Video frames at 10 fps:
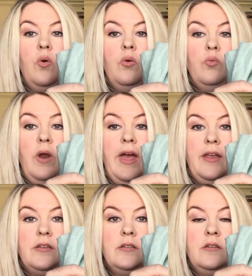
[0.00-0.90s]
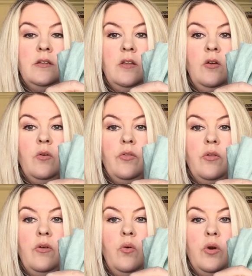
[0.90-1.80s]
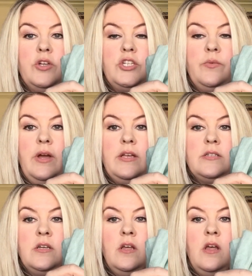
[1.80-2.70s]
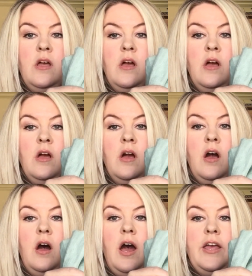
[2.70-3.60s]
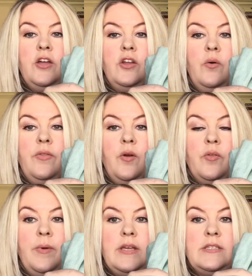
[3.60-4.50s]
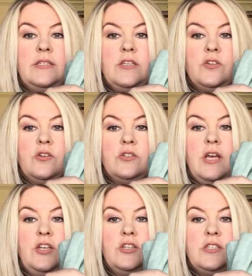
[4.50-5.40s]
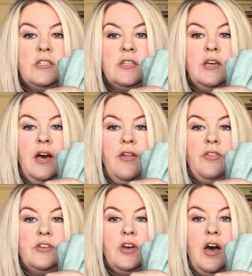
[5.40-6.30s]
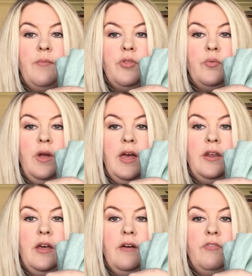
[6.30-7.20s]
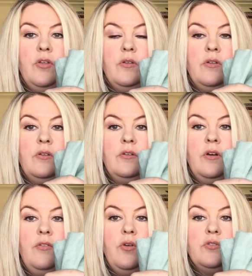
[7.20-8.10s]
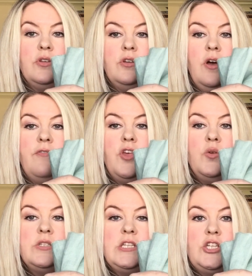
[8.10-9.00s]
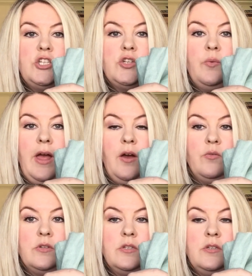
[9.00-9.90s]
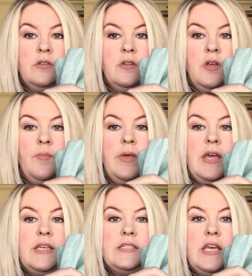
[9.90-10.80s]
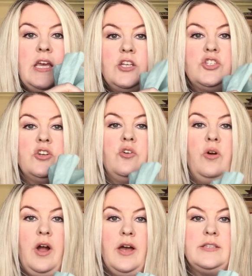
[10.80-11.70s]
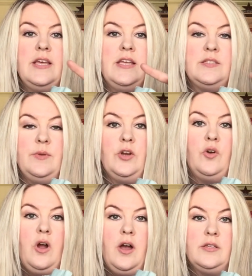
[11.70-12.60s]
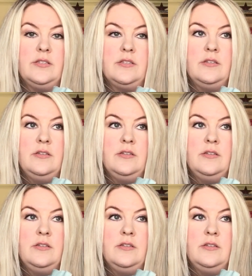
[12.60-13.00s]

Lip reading: red or the orangey red. I could go in there with my scissors and just cut the top thread of a few stitches around, because each cross has been crossed,